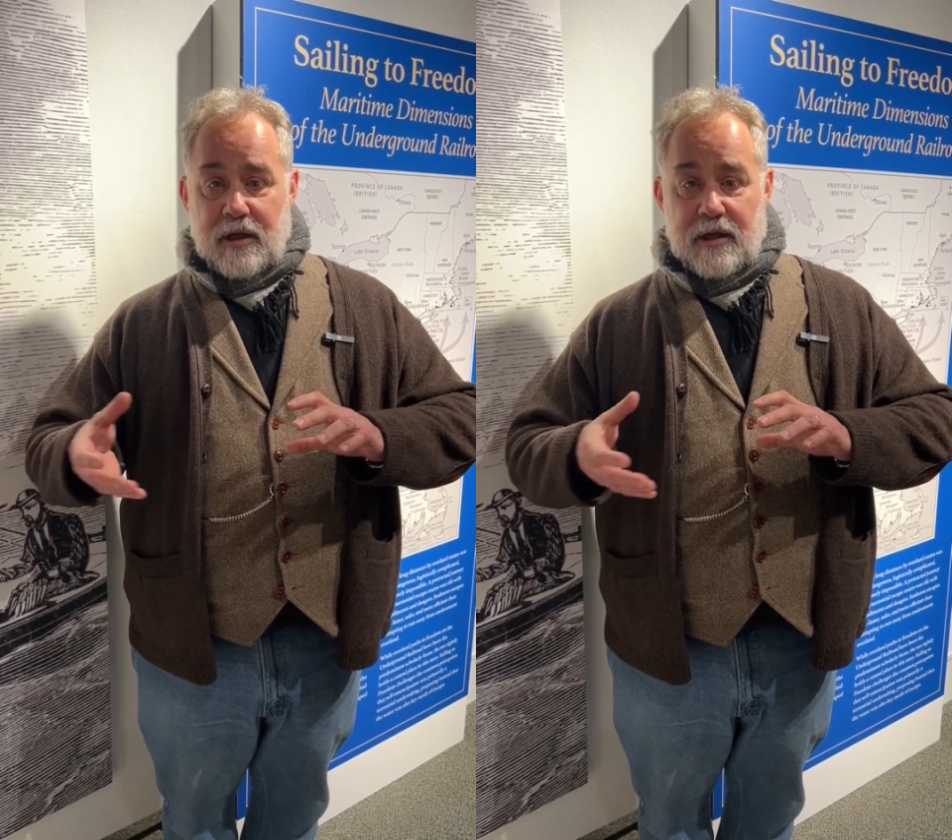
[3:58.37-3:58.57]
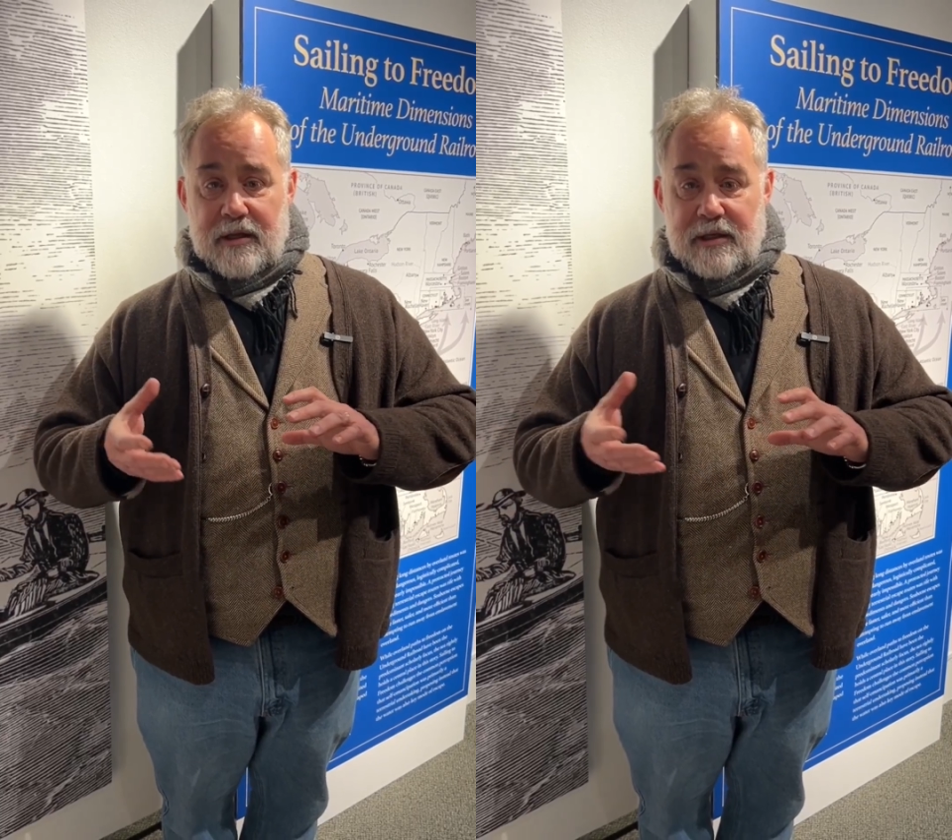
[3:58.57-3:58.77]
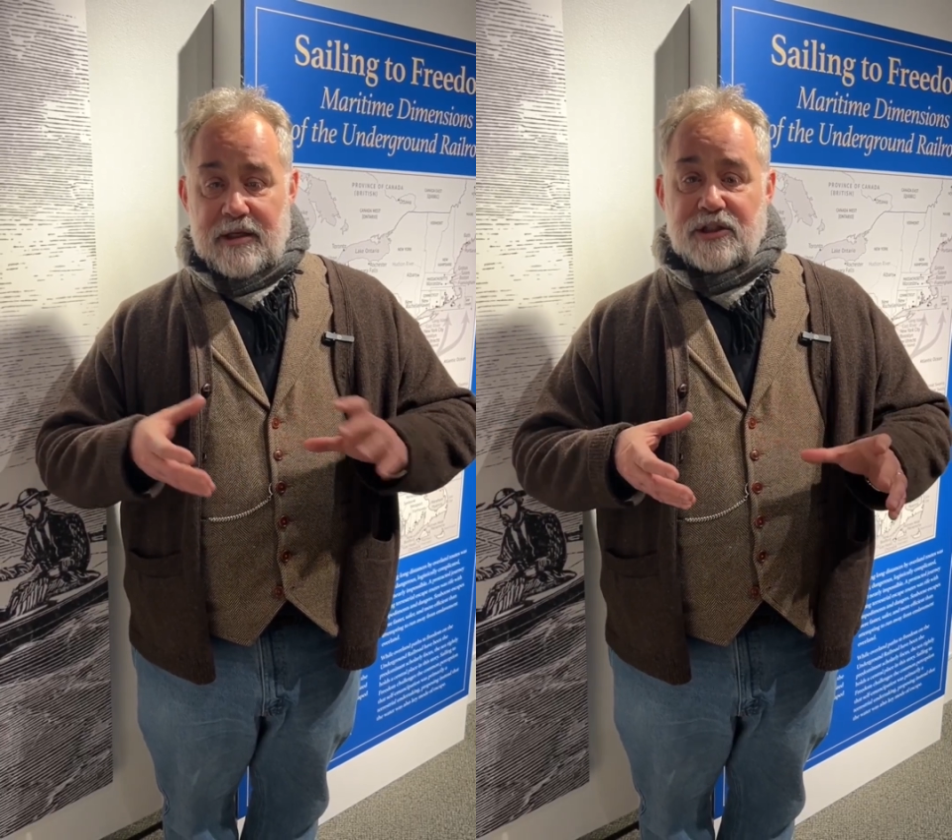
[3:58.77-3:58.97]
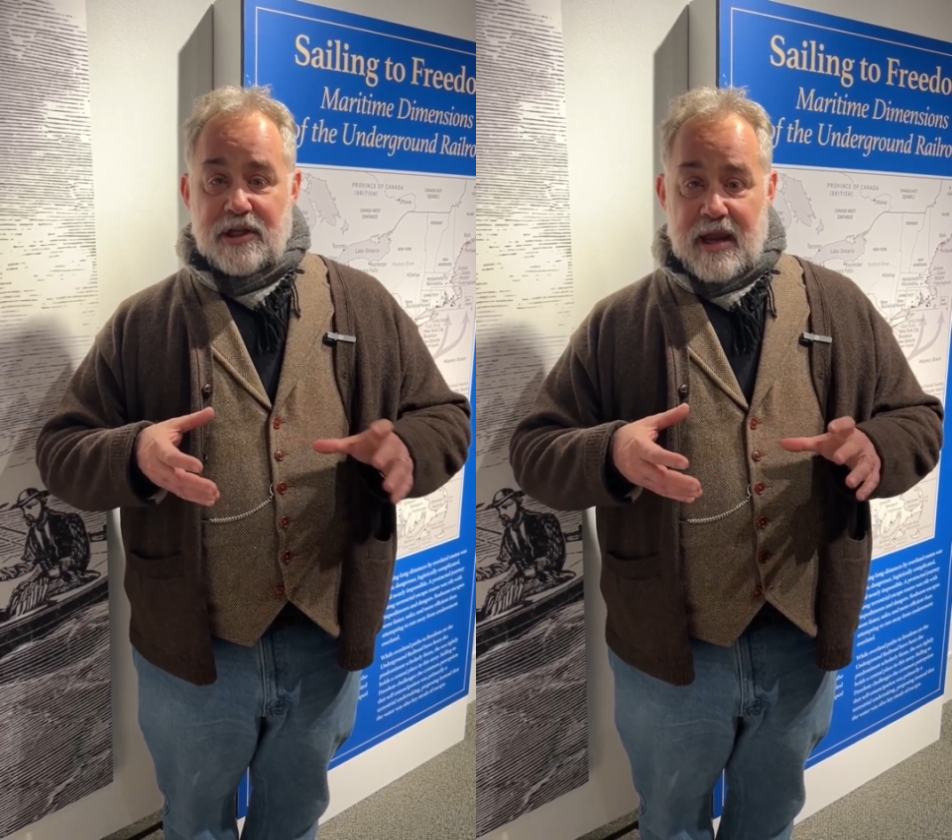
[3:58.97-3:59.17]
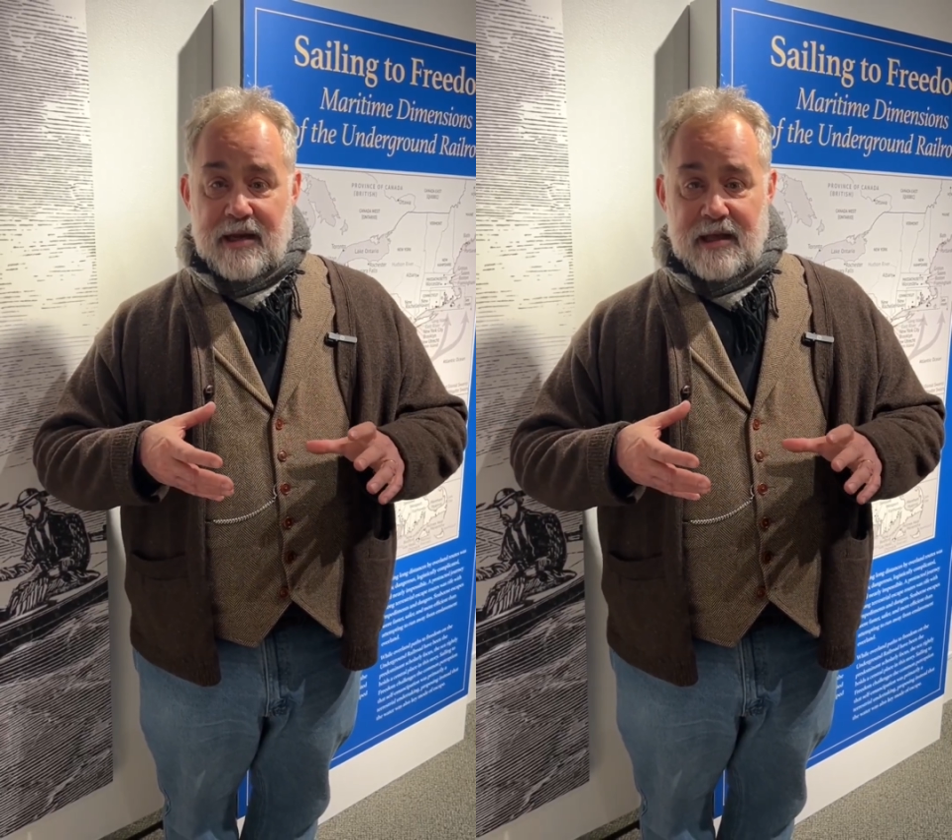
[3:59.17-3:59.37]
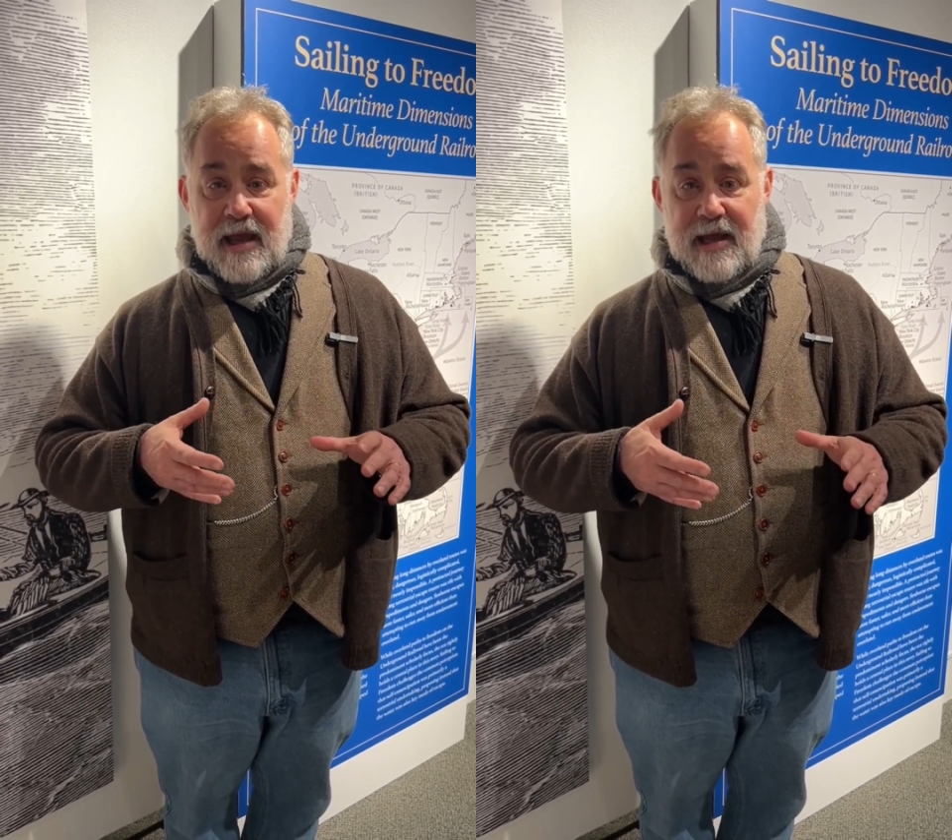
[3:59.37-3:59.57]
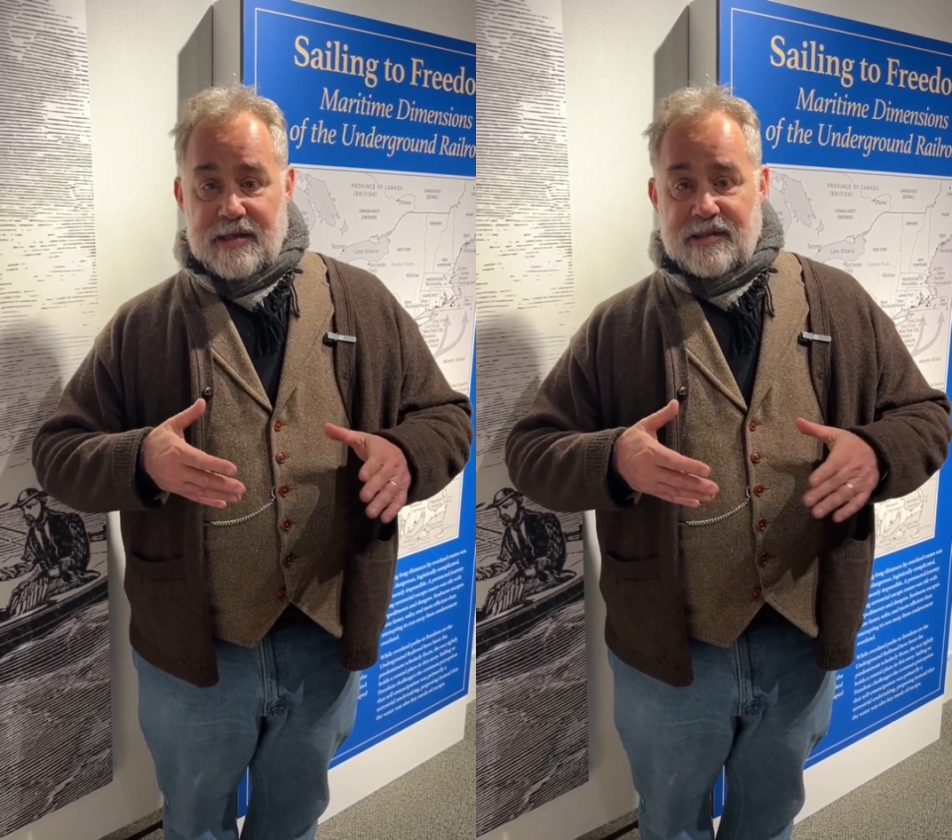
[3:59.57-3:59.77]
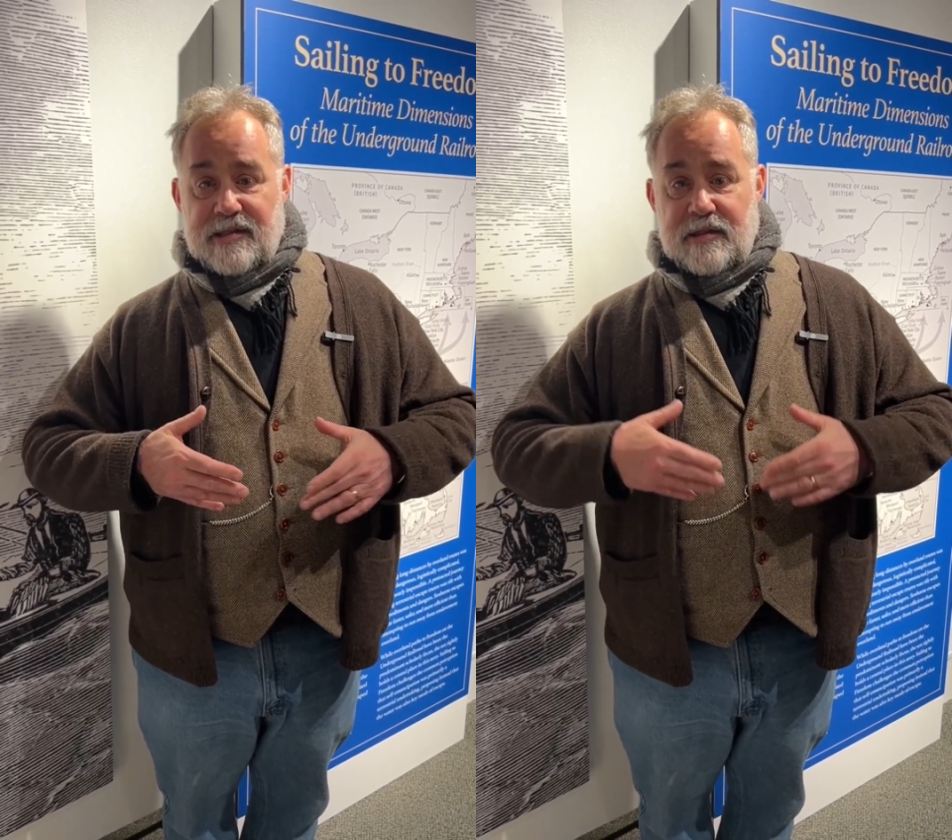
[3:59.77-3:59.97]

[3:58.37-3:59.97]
initiate as,